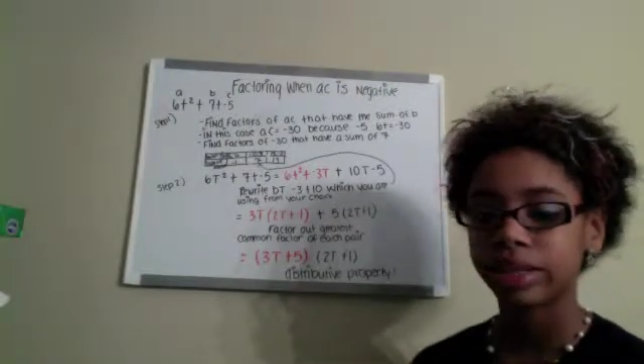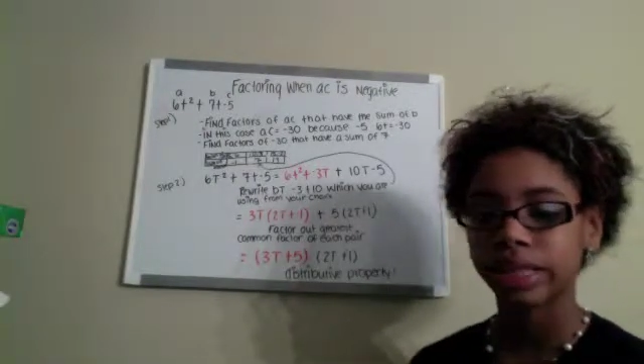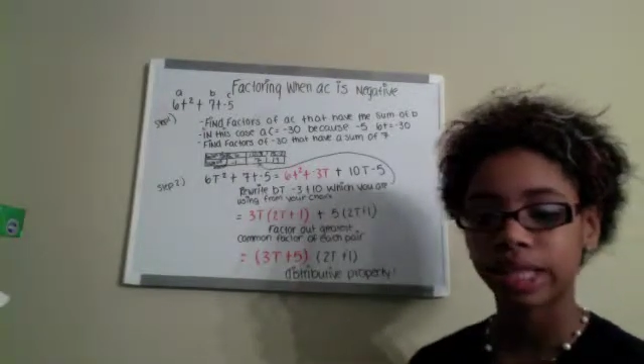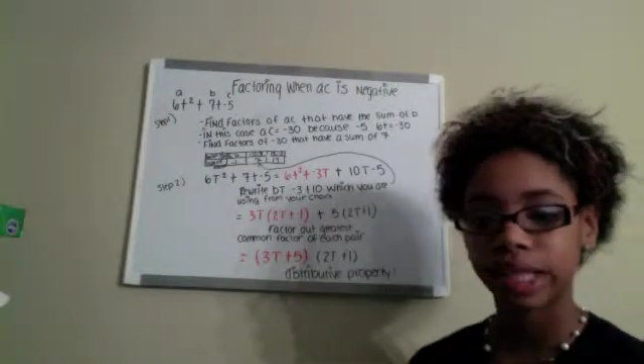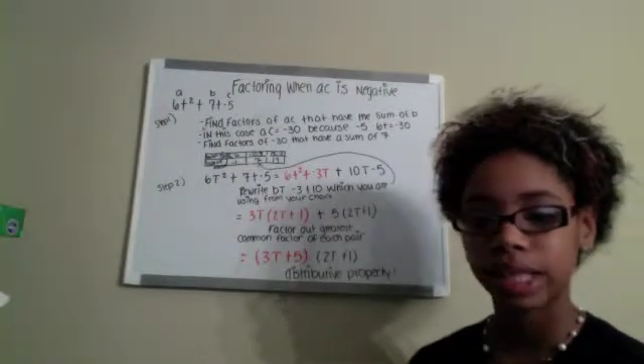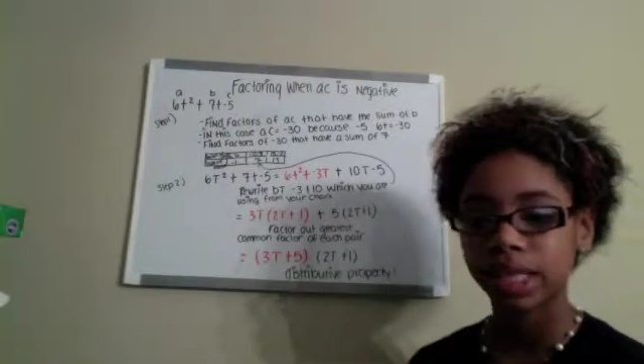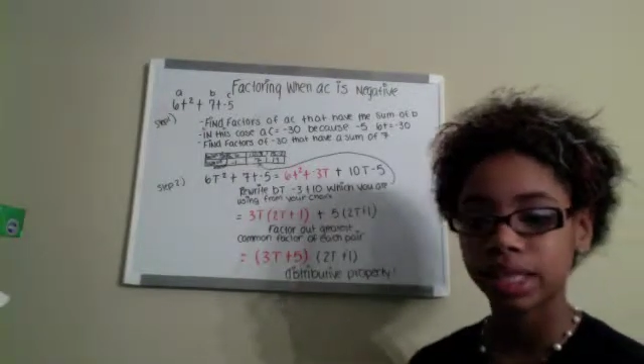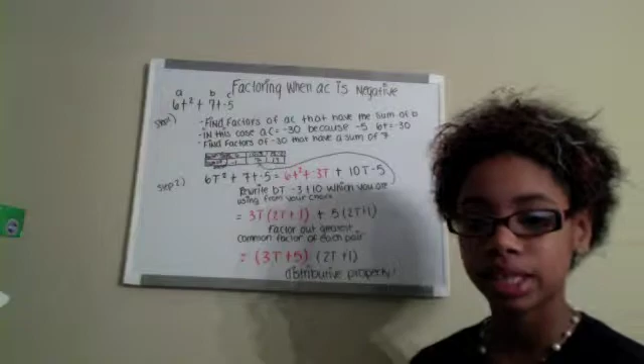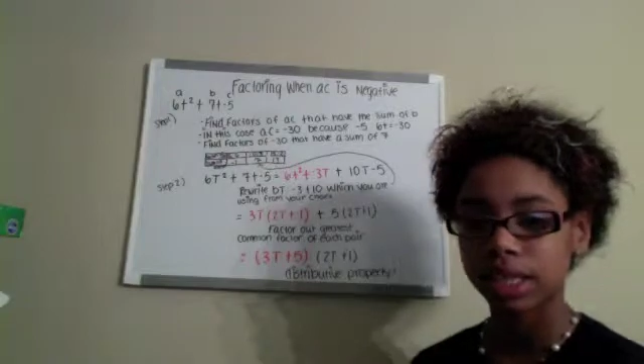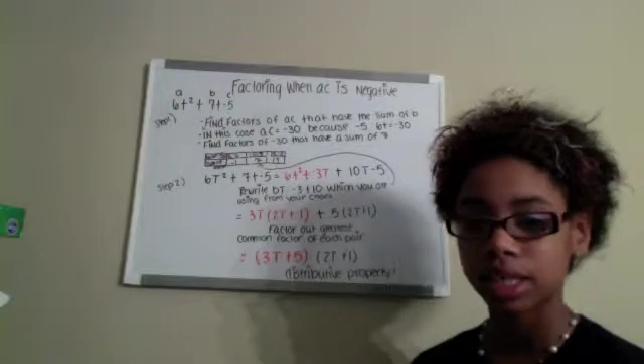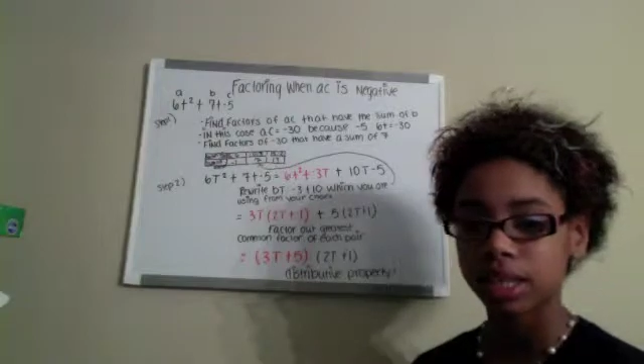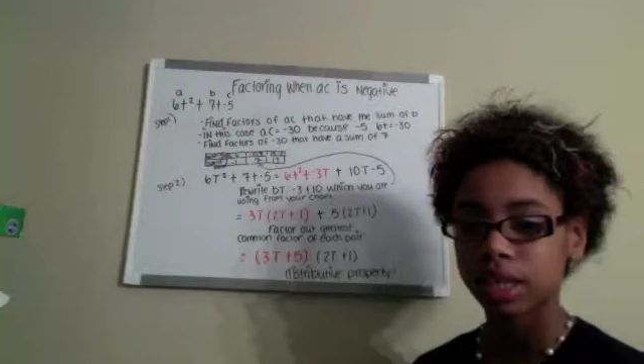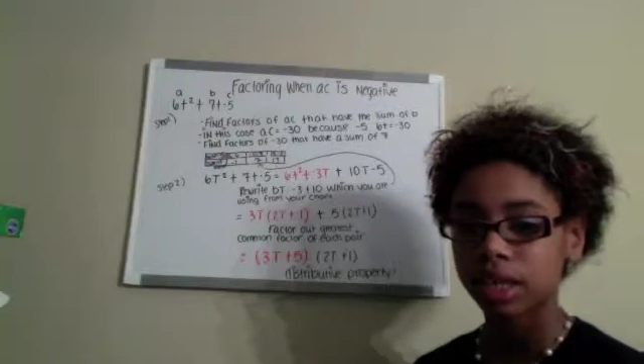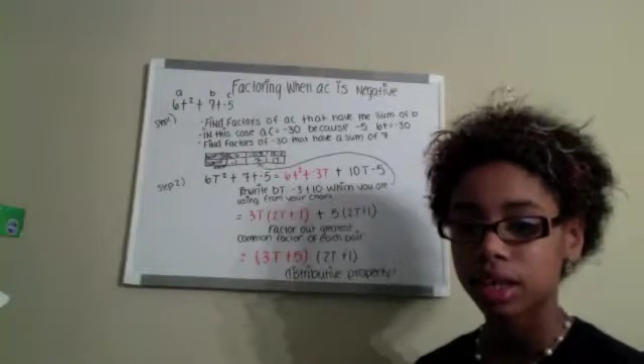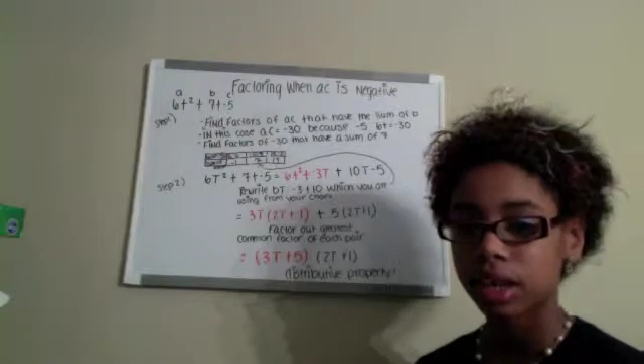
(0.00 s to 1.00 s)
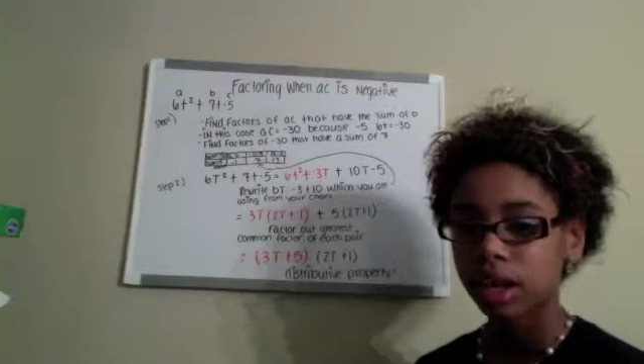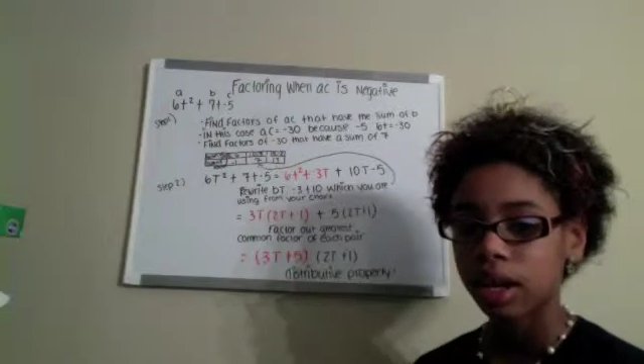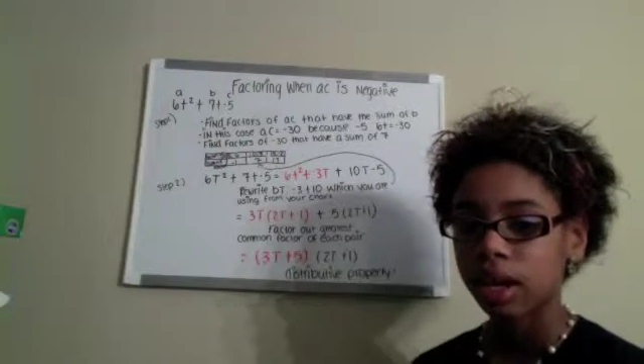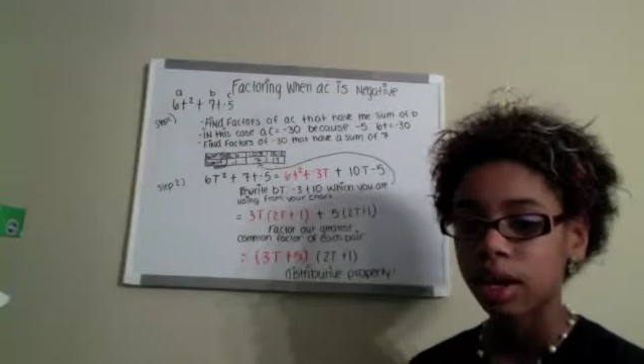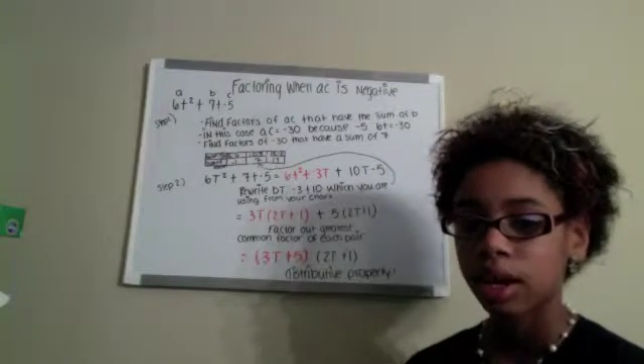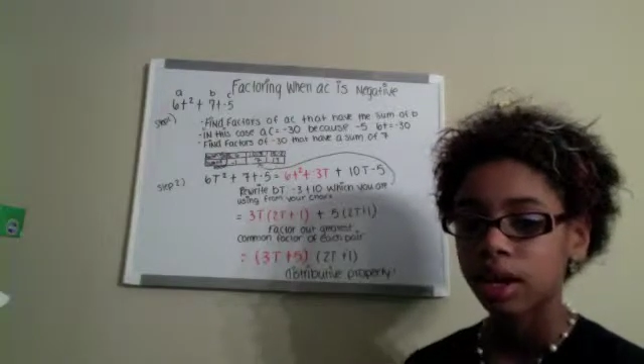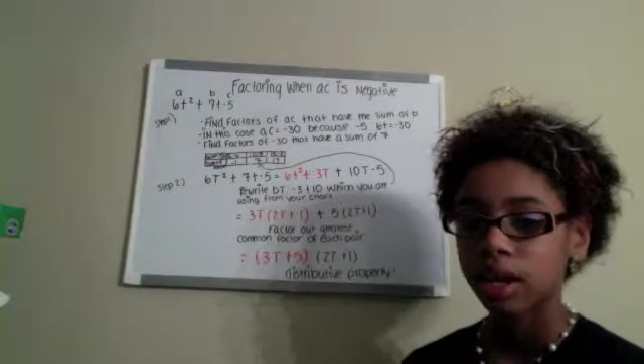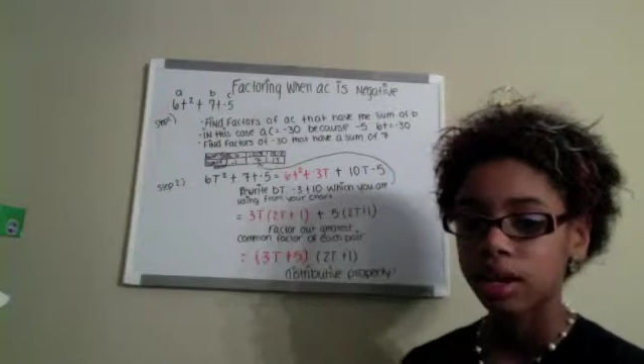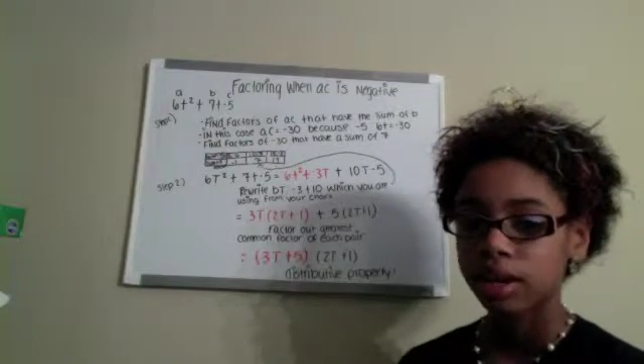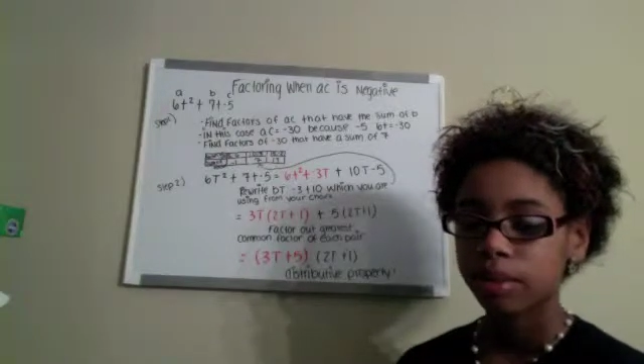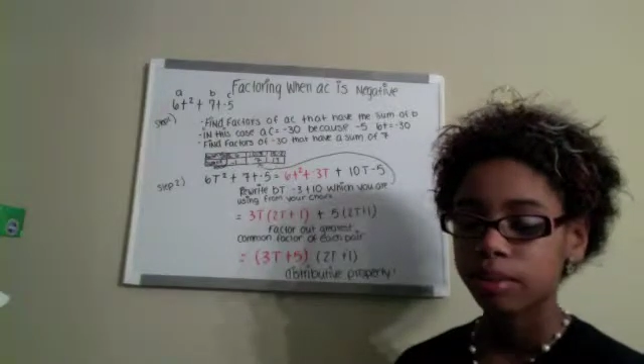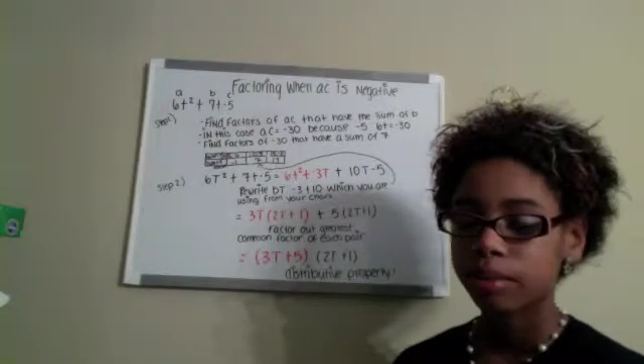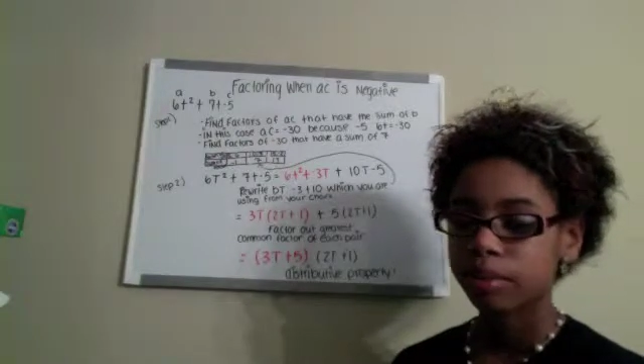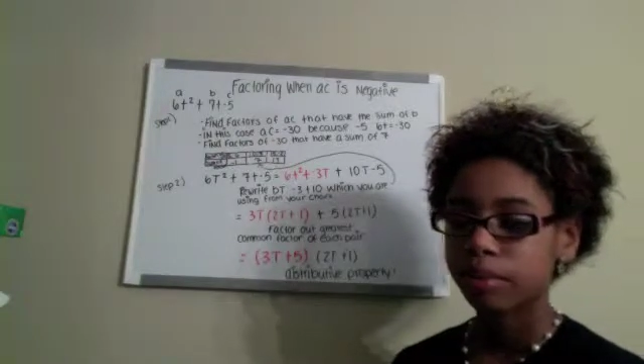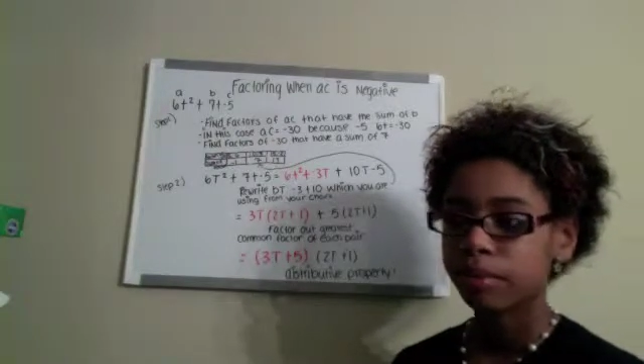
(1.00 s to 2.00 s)
10t
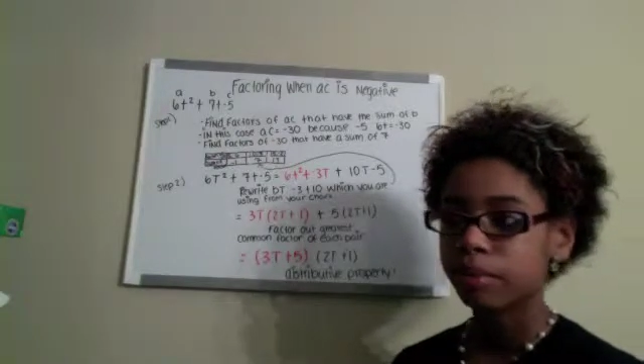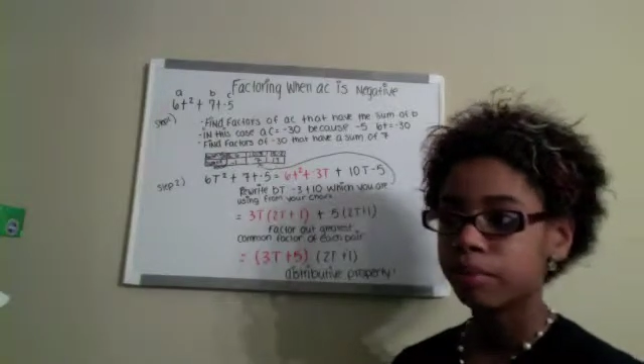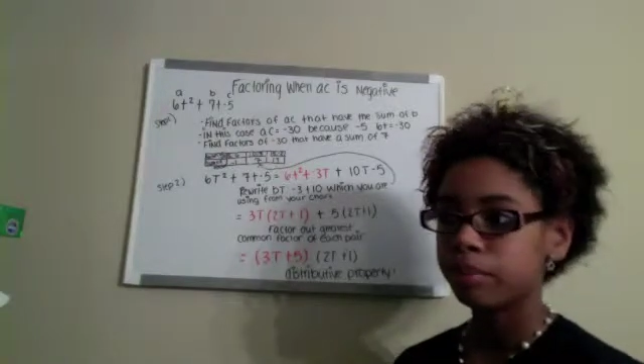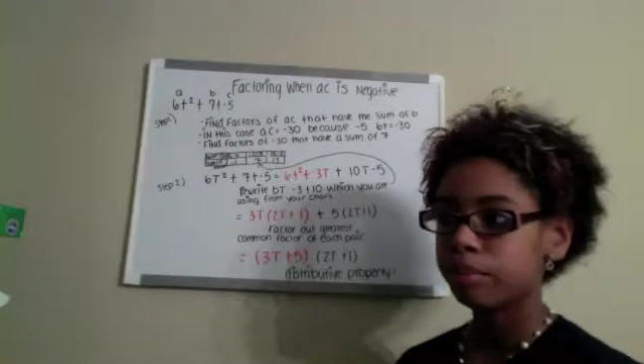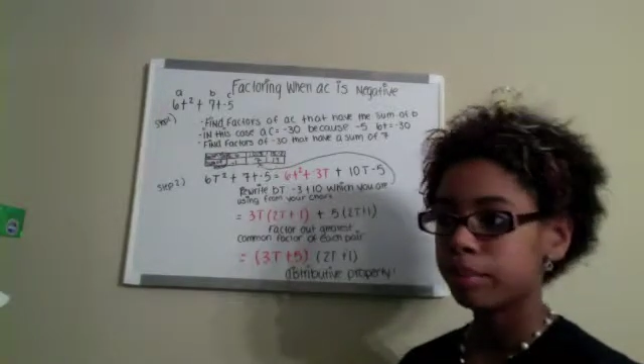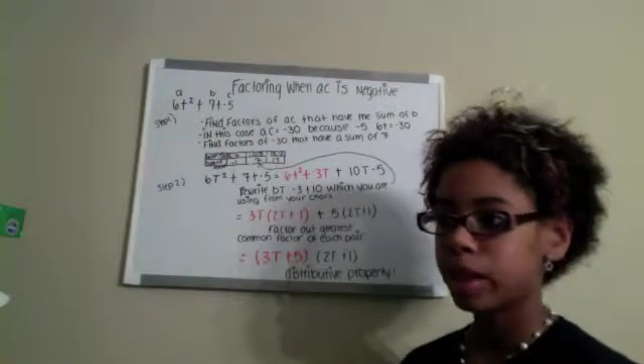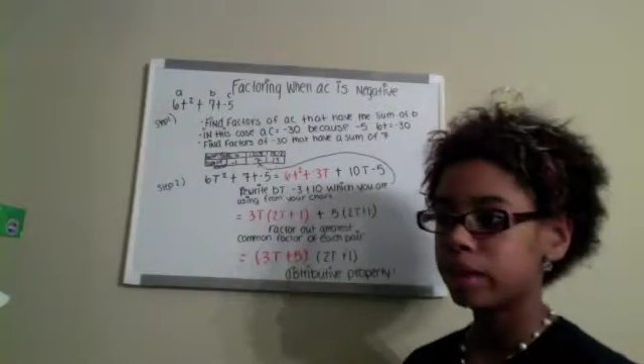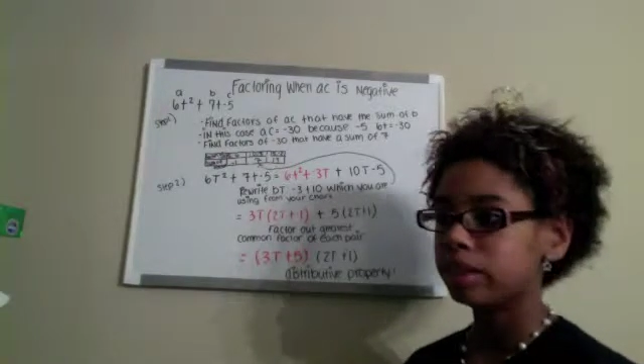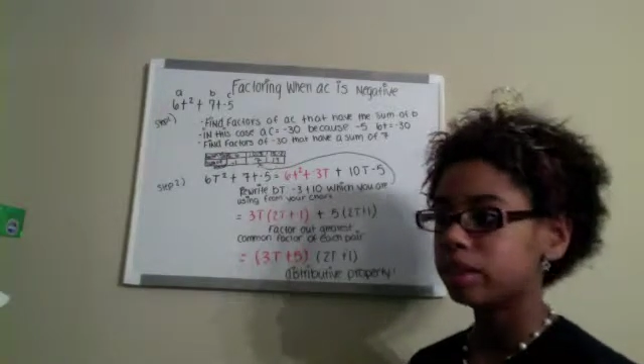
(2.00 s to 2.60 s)
minus